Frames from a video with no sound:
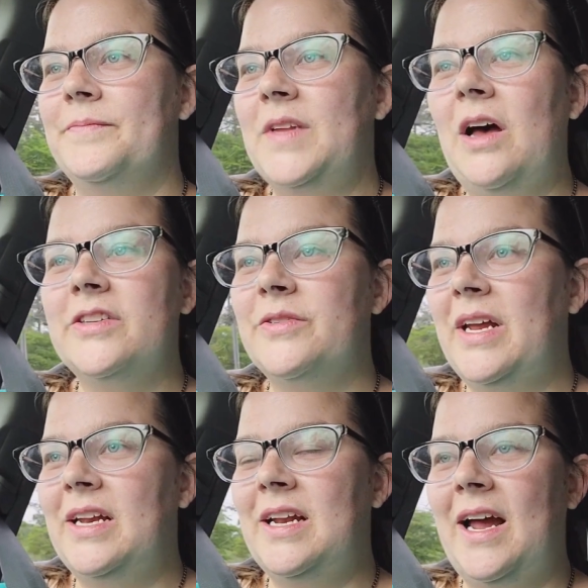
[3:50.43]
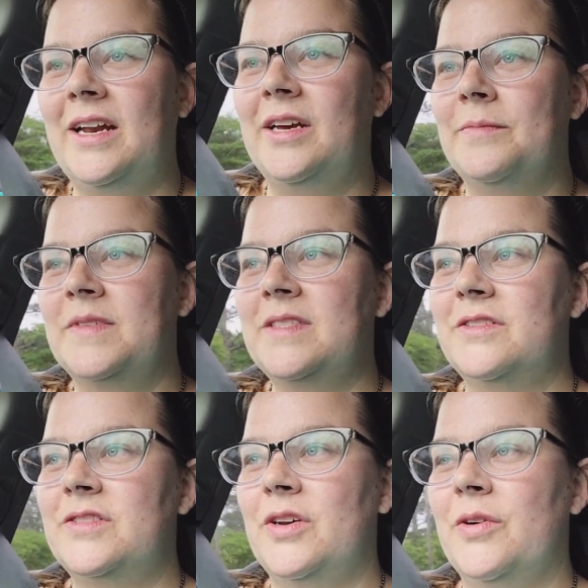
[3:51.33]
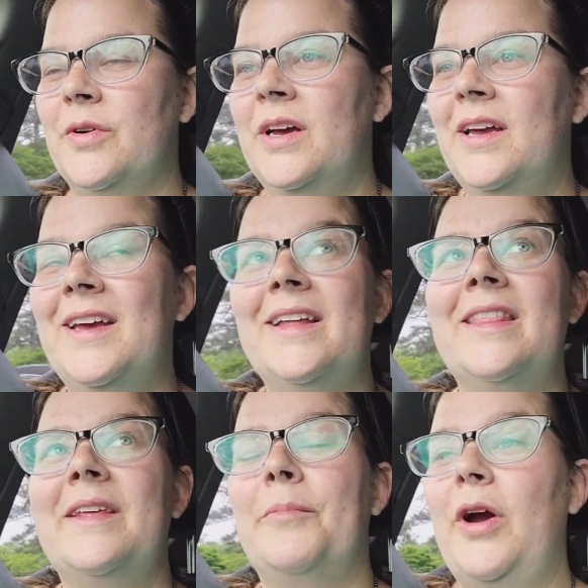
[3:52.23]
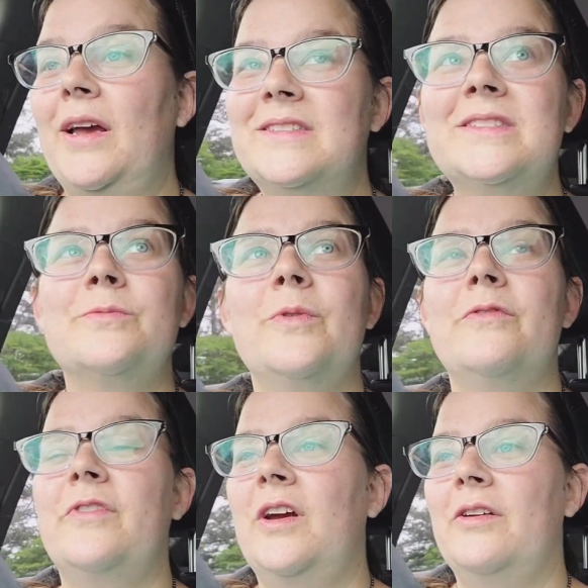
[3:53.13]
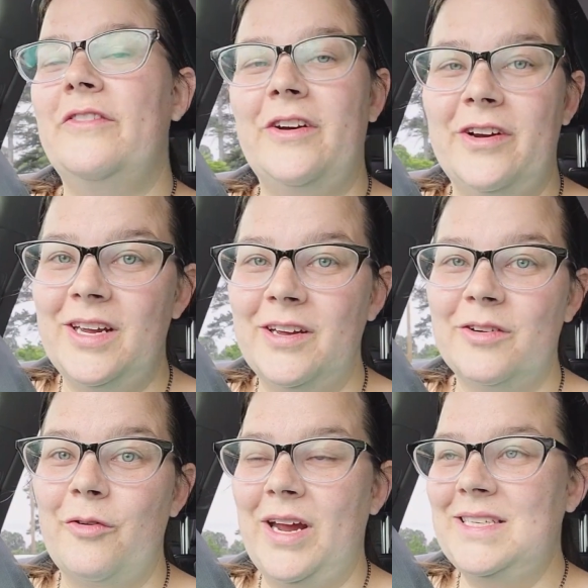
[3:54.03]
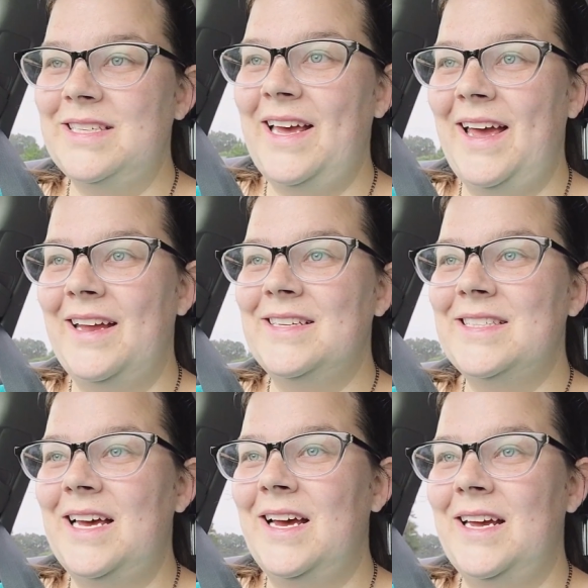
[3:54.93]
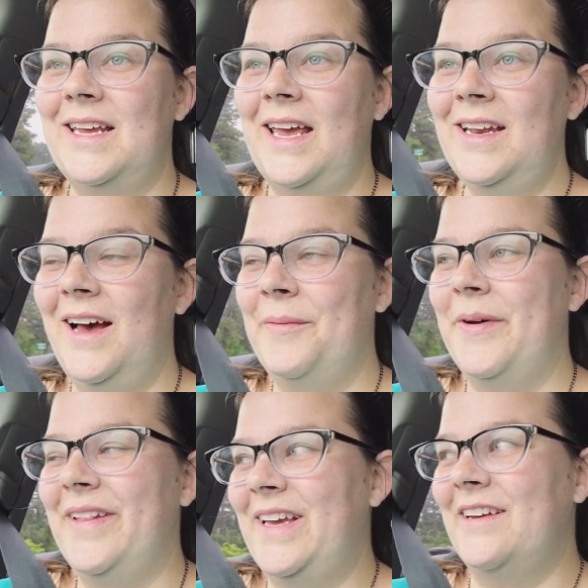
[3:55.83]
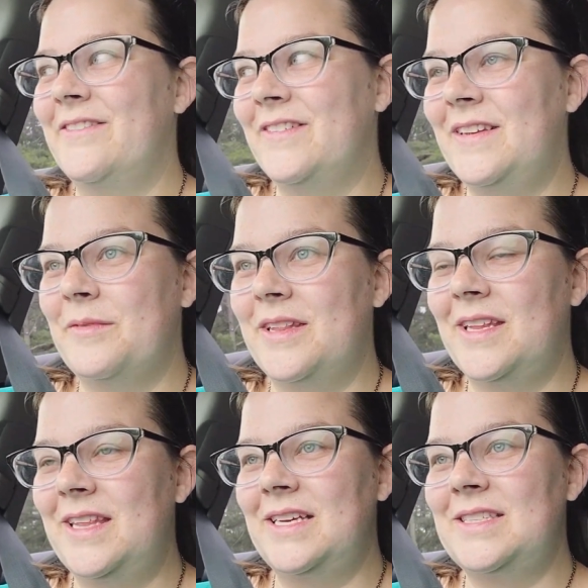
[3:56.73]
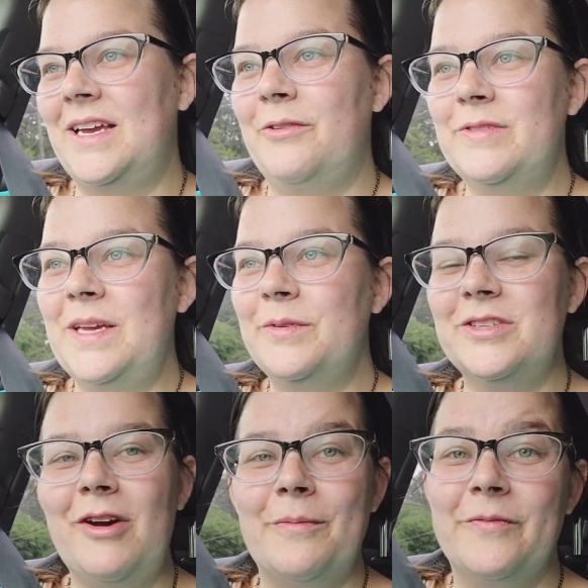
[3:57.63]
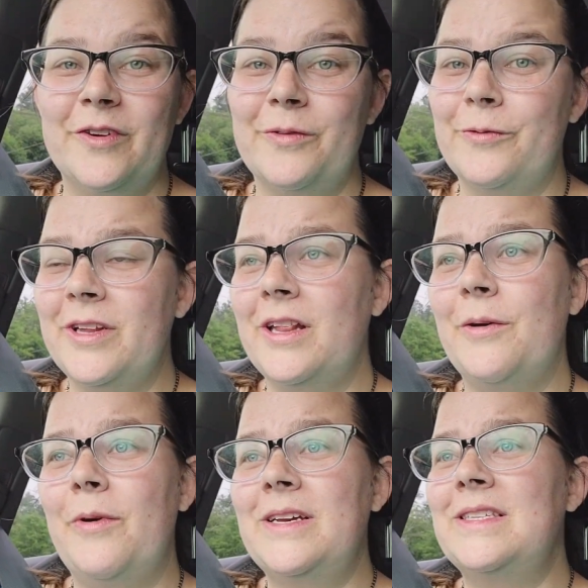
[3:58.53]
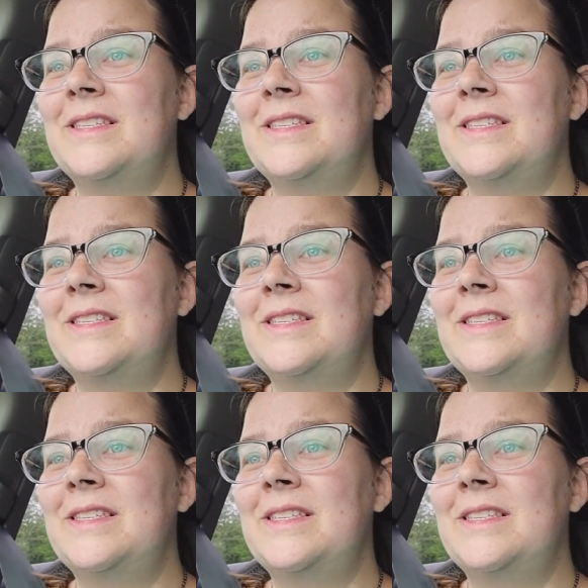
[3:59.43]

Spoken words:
all donated items, so the prices were very, very great, and I cannot believe some of the things I was able to grab for really low prices.